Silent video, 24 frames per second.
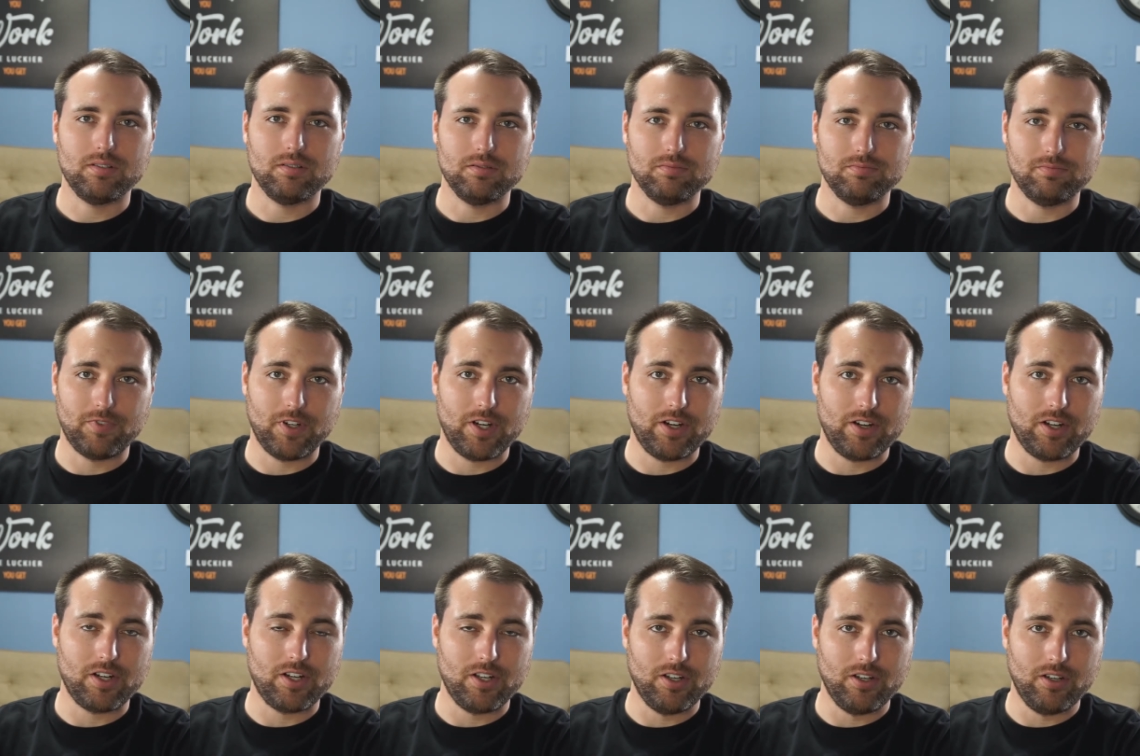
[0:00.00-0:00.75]
very
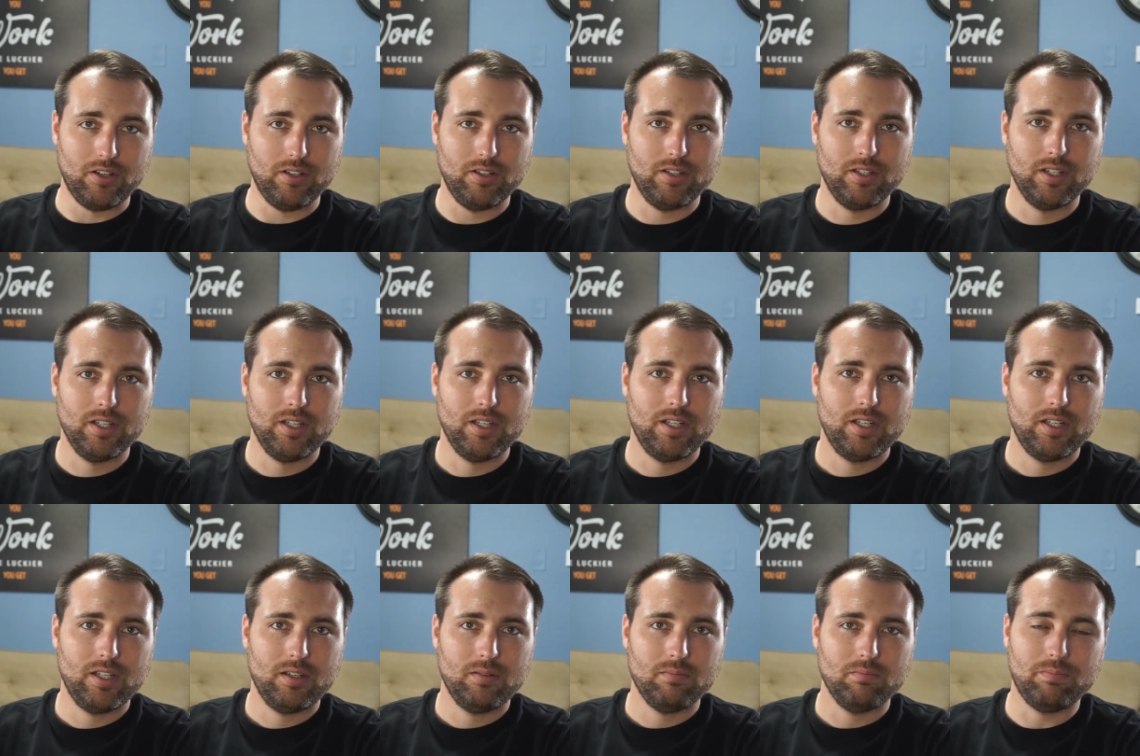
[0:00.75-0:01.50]
good,
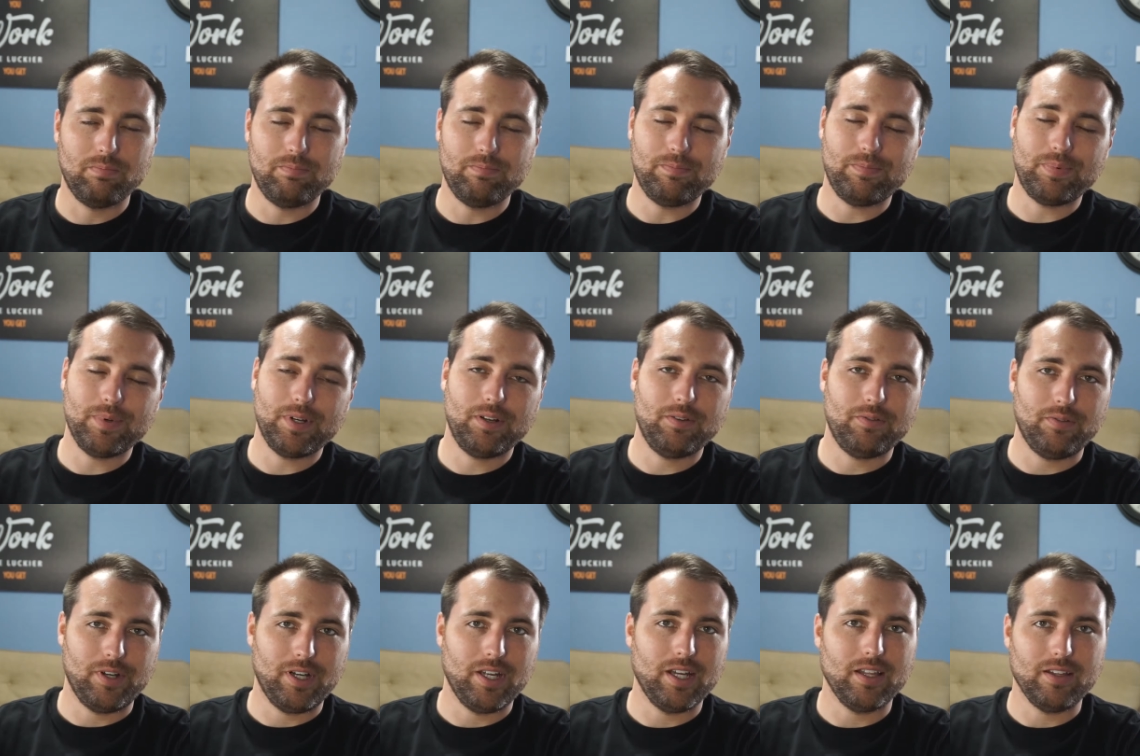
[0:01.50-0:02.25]
but in
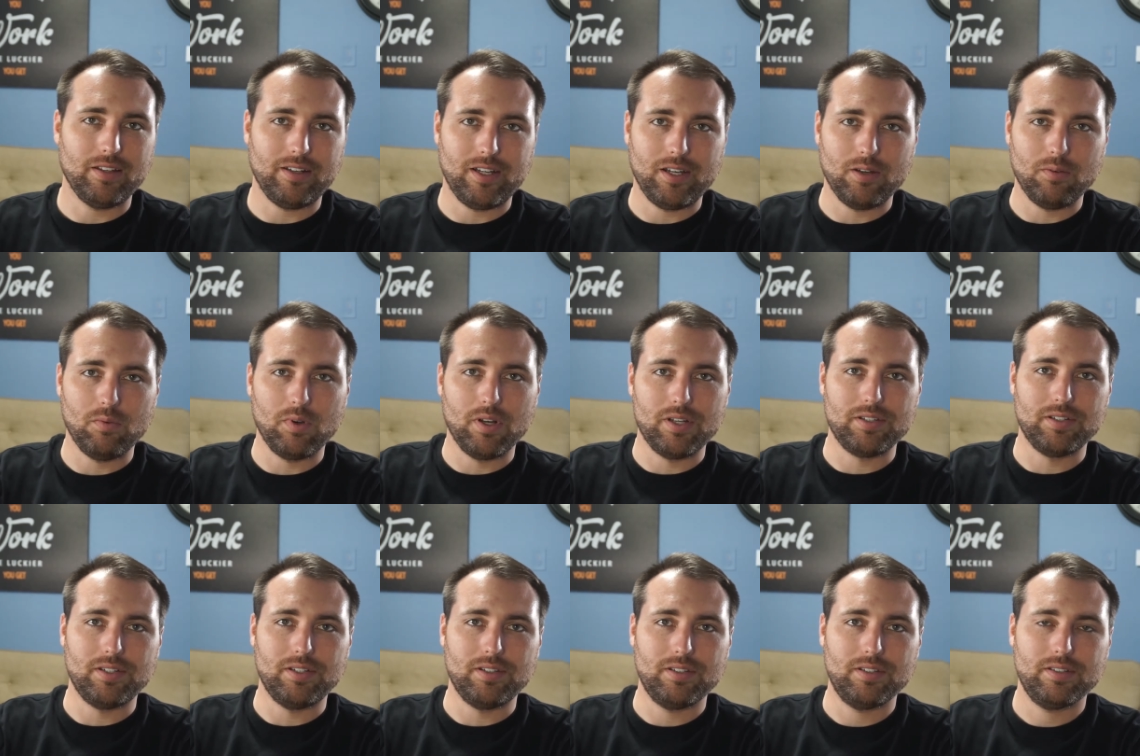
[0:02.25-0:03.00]
reality it
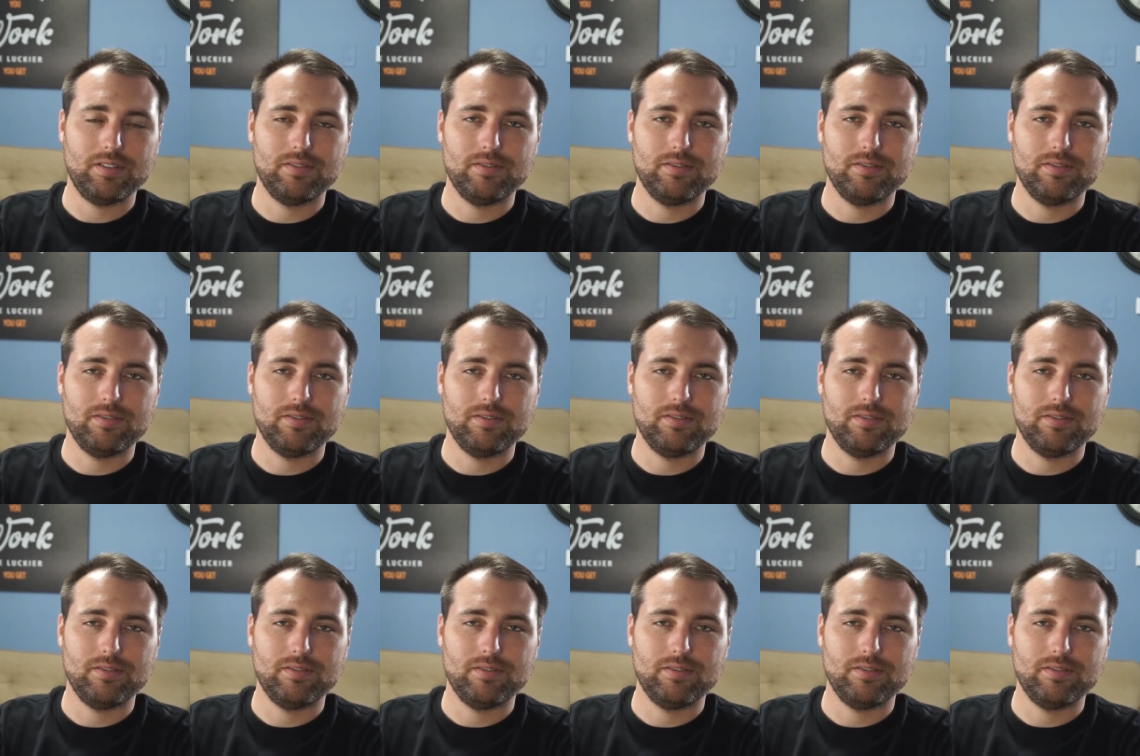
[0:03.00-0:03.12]
wasn't.